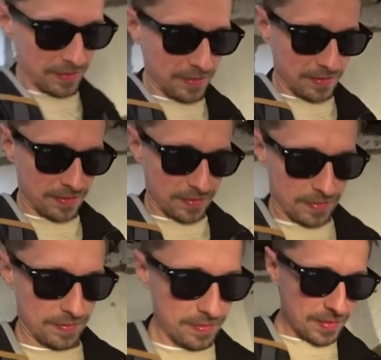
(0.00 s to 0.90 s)
Don't like
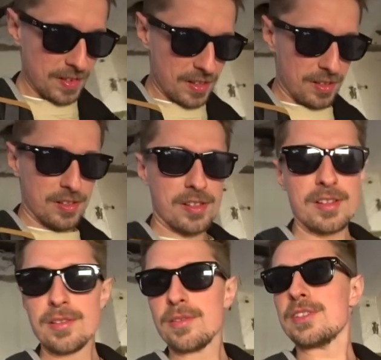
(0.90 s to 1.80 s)
it?
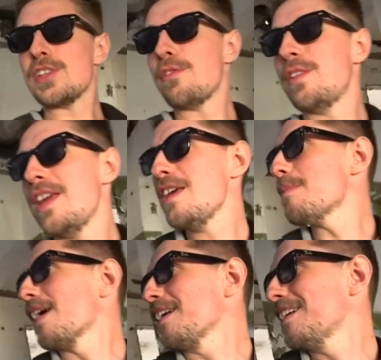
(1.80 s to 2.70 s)
There's nothing here, mate.